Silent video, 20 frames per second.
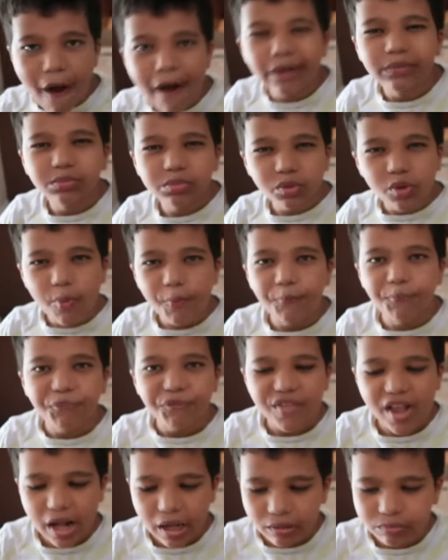Okay.
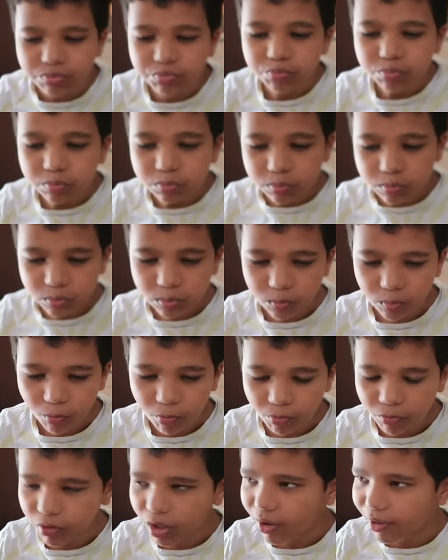This was a good week then?
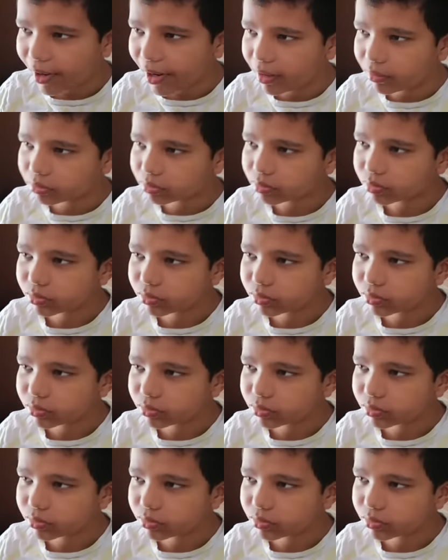Yeah.